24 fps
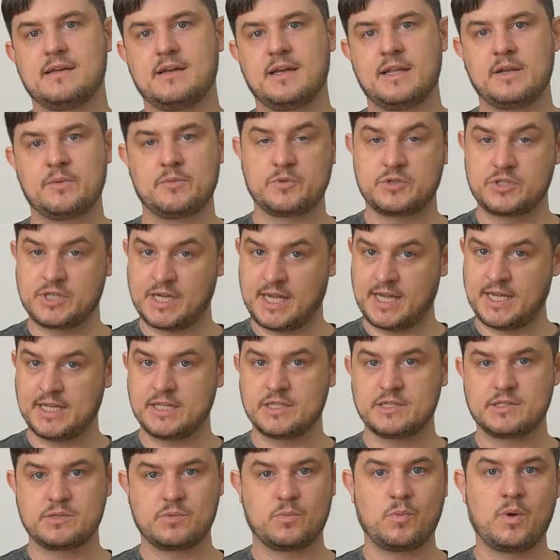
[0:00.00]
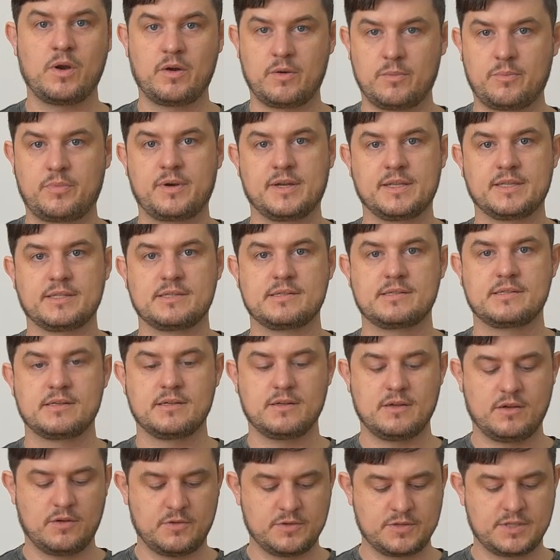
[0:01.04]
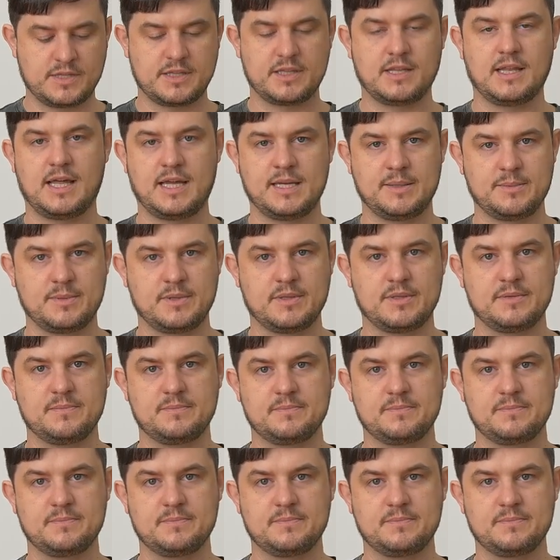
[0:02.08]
and it will change where it prints onto the label.